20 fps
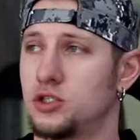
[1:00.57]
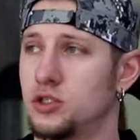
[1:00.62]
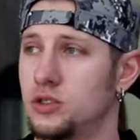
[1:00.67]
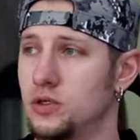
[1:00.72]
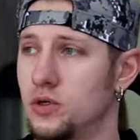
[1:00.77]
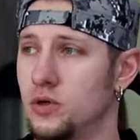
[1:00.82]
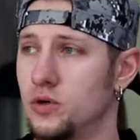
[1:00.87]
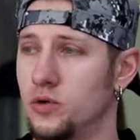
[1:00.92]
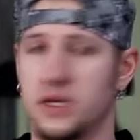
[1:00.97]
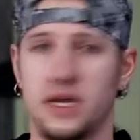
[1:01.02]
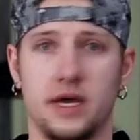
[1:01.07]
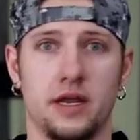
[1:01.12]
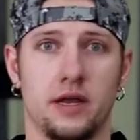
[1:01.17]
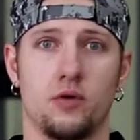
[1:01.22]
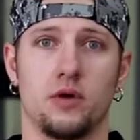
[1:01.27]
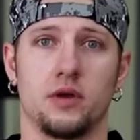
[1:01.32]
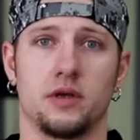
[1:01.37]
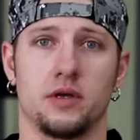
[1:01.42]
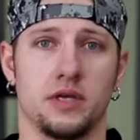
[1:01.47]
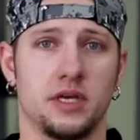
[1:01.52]
to
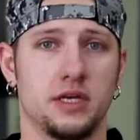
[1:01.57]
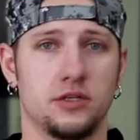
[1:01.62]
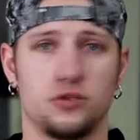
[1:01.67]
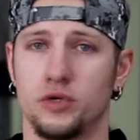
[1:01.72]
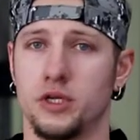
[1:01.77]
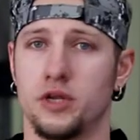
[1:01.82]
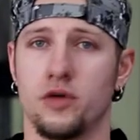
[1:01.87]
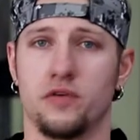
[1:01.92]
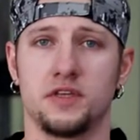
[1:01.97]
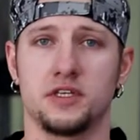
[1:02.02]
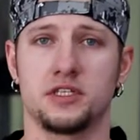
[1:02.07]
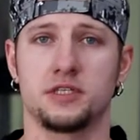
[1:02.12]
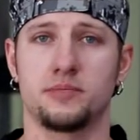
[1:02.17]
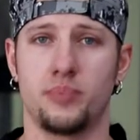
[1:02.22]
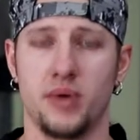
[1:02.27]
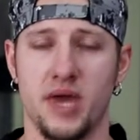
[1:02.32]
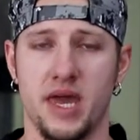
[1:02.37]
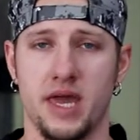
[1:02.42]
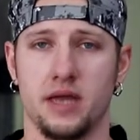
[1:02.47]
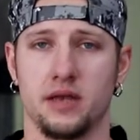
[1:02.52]
get rid of this
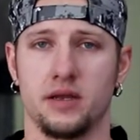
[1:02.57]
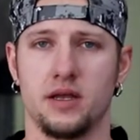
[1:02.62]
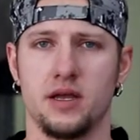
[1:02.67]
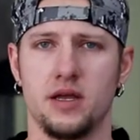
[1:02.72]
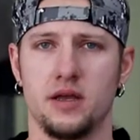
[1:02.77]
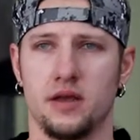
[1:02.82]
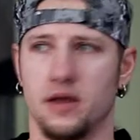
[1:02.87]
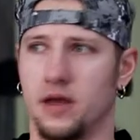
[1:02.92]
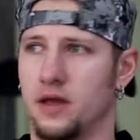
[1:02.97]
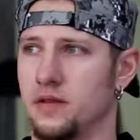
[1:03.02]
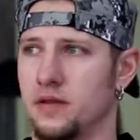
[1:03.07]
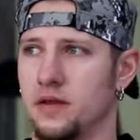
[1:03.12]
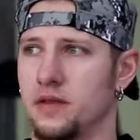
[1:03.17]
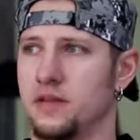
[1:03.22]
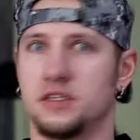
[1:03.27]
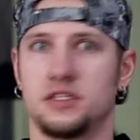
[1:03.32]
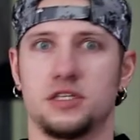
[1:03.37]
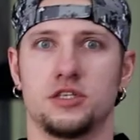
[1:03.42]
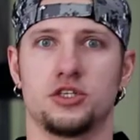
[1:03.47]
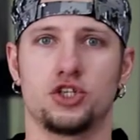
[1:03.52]
pain. And
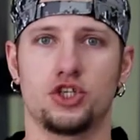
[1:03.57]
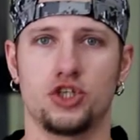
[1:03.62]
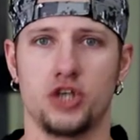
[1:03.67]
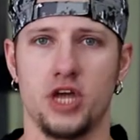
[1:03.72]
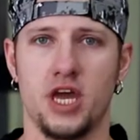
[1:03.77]
this is